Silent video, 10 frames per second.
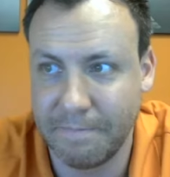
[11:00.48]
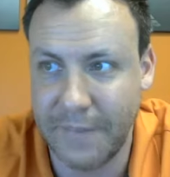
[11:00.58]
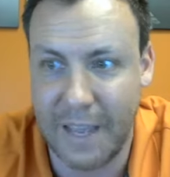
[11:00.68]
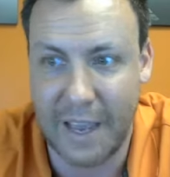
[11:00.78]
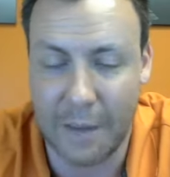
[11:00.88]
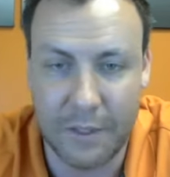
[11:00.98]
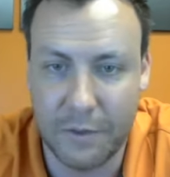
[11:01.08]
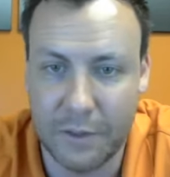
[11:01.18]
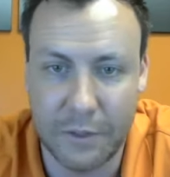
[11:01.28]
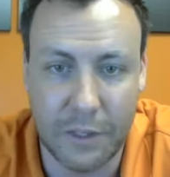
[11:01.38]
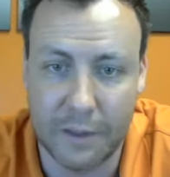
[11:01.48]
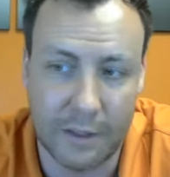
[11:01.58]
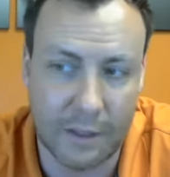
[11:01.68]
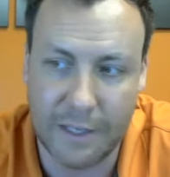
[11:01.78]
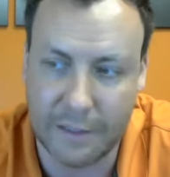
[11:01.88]
yeah, I mean, you can do
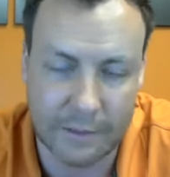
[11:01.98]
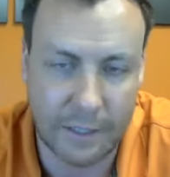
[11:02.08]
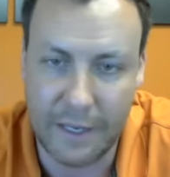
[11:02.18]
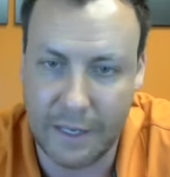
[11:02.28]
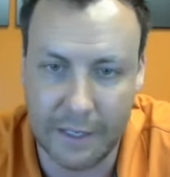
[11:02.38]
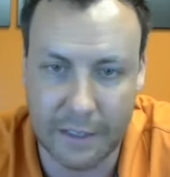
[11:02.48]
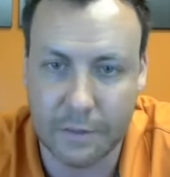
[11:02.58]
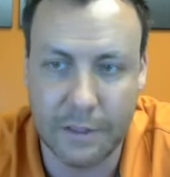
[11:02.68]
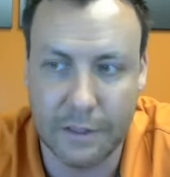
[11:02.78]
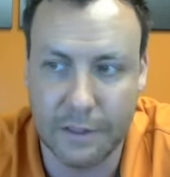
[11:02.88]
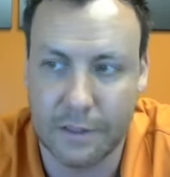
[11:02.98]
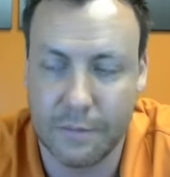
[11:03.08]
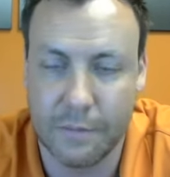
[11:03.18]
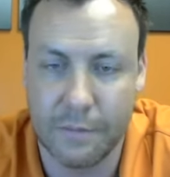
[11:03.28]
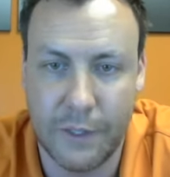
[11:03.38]
anything. Hiking is
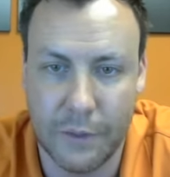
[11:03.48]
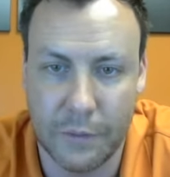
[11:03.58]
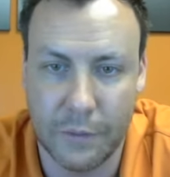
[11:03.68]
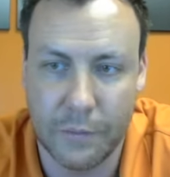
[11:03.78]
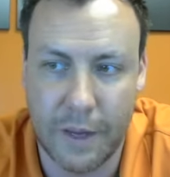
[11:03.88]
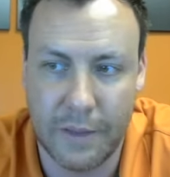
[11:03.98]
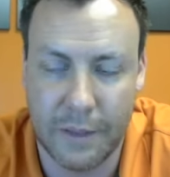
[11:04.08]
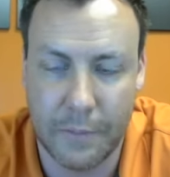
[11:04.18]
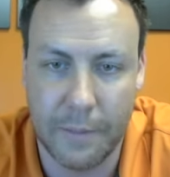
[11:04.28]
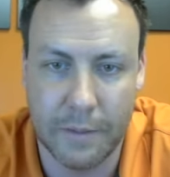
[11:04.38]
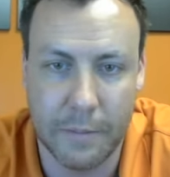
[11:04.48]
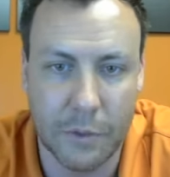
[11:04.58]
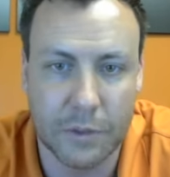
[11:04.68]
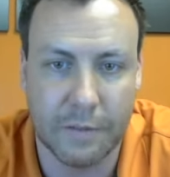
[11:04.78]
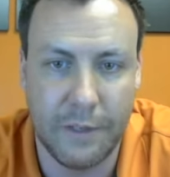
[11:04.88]
I think probably the
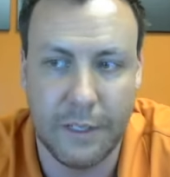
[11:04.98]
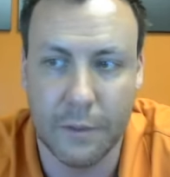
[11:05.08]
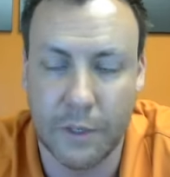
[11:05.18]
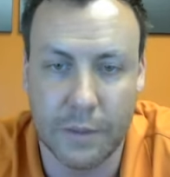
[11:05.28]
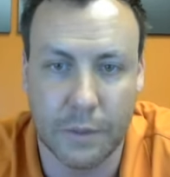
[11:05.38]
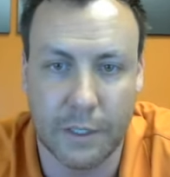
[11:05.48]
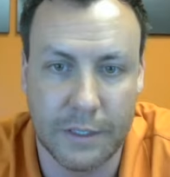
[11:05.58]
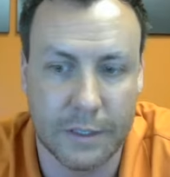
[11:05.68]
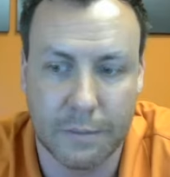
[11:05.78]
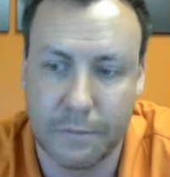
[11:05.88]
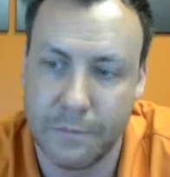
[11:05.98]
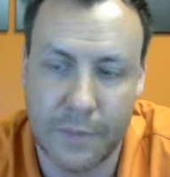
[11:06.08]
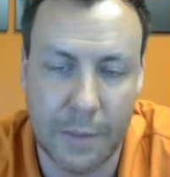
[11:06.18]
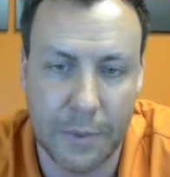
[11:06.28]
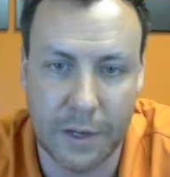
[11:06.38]
most convenient one, where you just
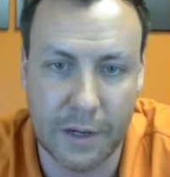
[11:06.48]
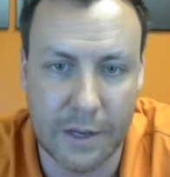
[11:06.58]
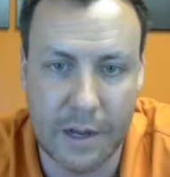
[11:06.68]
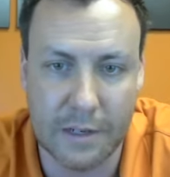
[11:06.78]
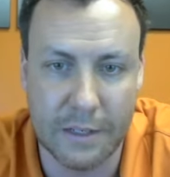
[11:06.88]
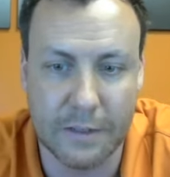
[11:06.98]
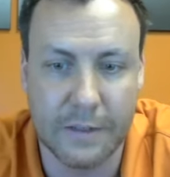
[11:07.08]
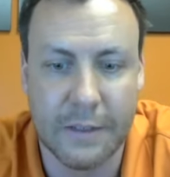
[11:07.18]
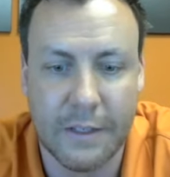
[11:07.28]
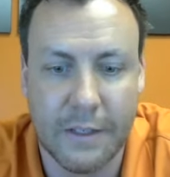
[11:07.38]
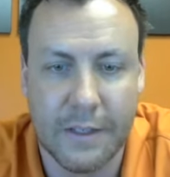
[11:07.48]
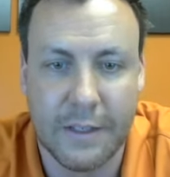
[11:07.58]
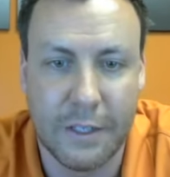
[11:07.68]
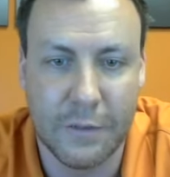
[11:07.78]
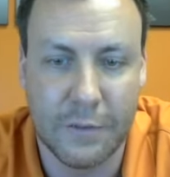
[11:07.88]
pop your dog on, and
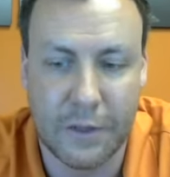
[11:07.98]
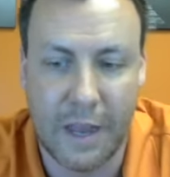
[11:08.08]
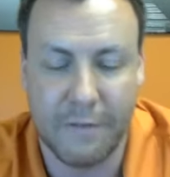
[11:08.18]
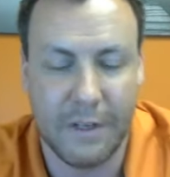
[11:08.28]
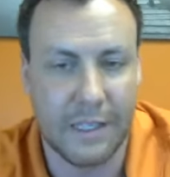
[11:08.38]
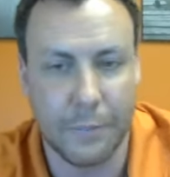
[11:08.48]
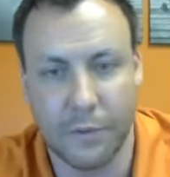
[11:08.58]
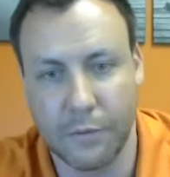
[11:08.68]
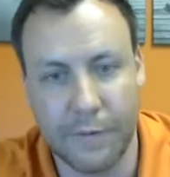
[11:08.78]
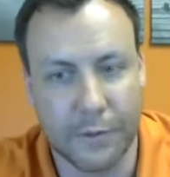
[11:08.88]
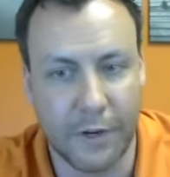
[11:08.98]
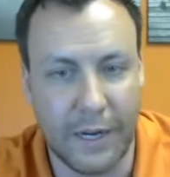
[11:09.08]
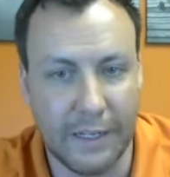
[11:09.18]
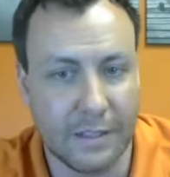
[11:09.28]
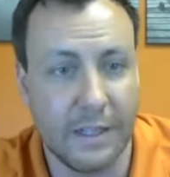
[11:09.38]
if you have any type of rough
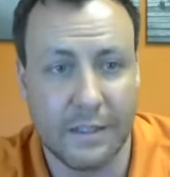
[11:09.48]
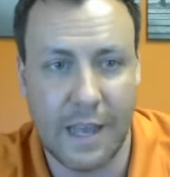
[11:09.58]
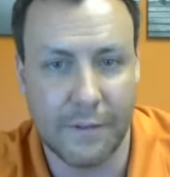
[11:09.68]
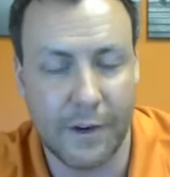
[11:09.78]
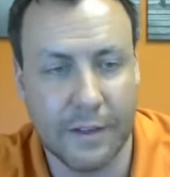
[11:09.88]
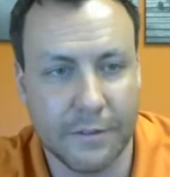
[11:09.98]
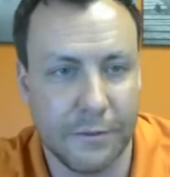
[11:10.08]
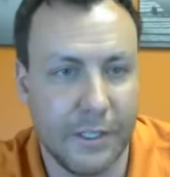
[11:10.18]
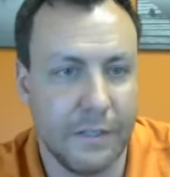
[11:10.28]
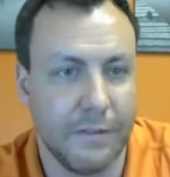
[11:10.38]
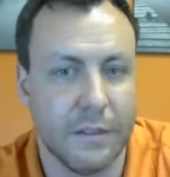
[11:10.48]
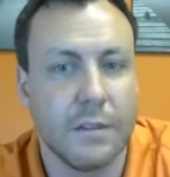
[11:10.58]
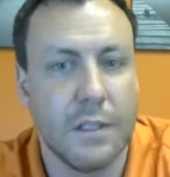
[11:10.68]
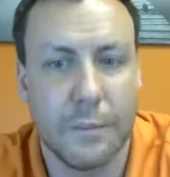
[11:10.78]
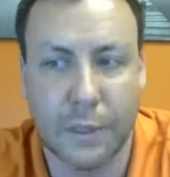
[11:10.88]
terrain, it's nice to have your hands free if you
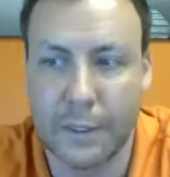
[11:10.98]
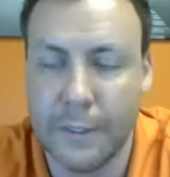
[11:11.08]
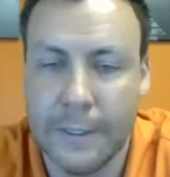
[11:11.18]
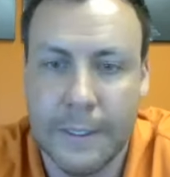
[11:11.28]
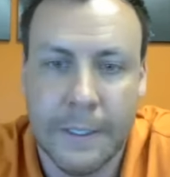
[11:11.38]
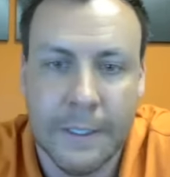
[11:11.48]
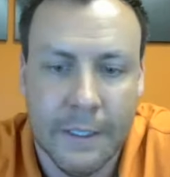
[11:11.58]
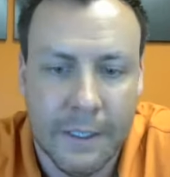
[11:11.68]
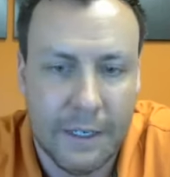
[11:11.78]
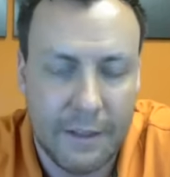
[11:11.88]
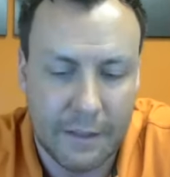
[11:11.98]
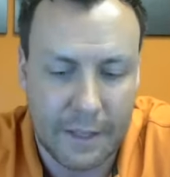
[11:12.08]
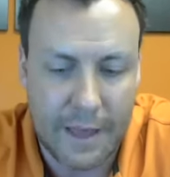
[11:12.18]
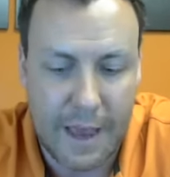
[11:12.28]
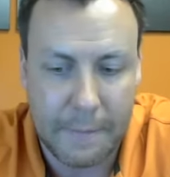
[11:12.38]
slip or anything
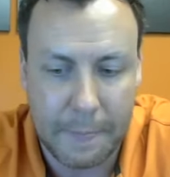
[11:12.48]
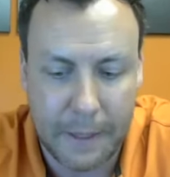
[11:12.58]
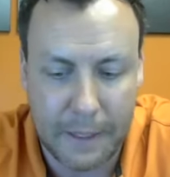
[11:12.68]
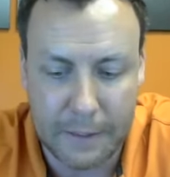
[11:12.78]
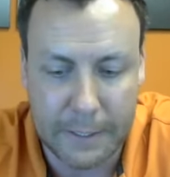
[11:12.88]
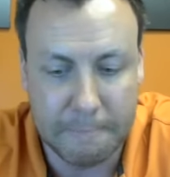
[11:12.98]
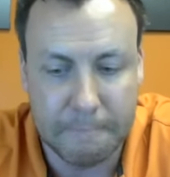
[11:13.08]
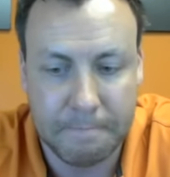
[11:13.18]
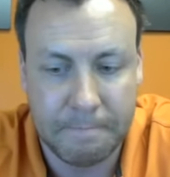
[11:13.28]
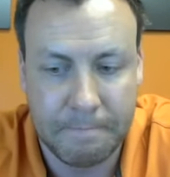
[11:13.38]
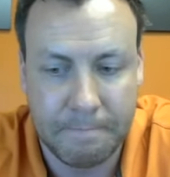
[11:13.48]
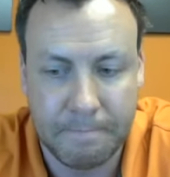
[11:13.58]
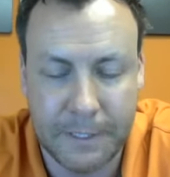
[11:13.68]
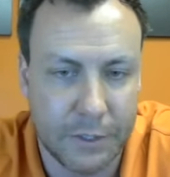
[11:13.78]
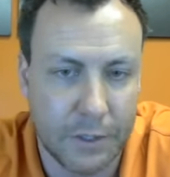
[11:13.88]
like that, and
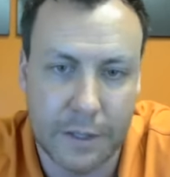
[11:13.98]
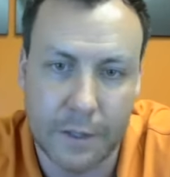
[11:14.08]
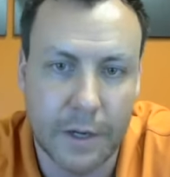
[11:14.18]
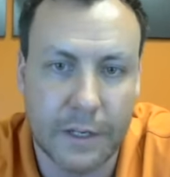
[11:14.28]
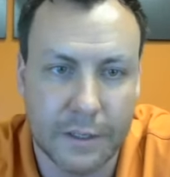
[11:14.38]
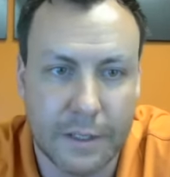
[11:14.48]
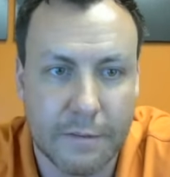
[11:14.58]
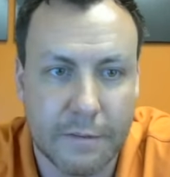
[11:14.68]
certainly the running stuff.